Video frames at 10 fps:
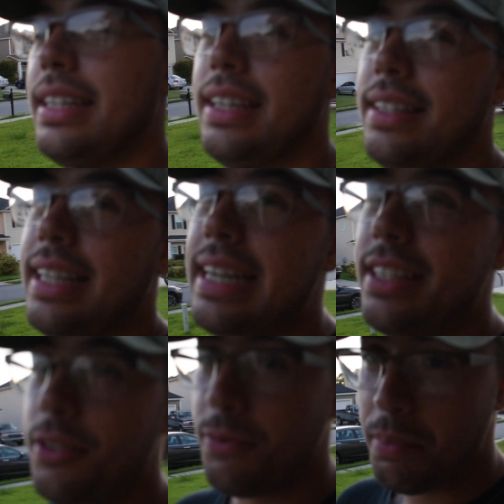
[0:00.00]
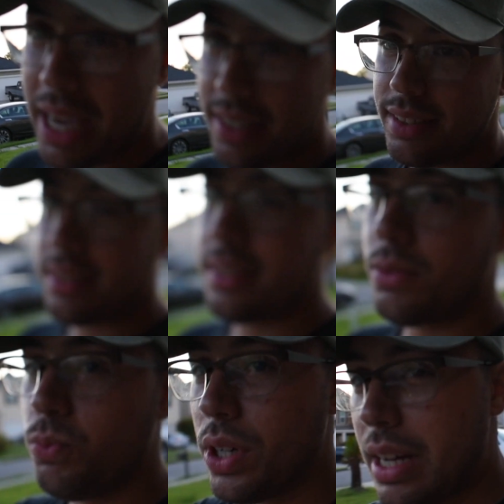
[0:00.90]
can kind of
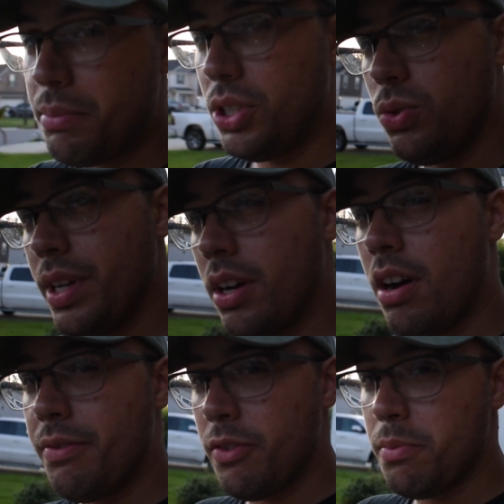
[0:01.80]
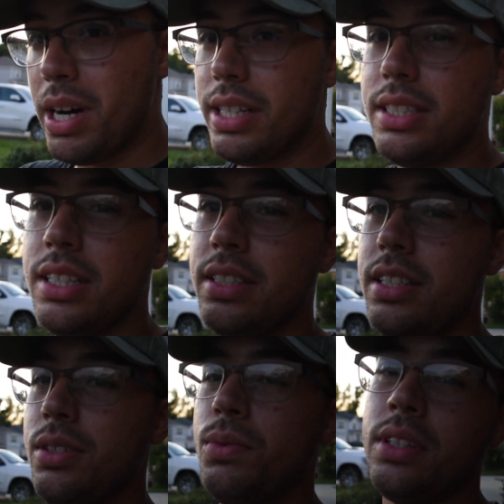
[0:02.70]
base what I'm doing off of my
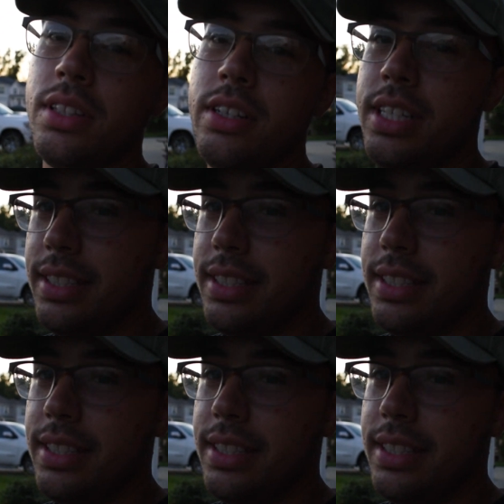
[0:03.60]
60 to 130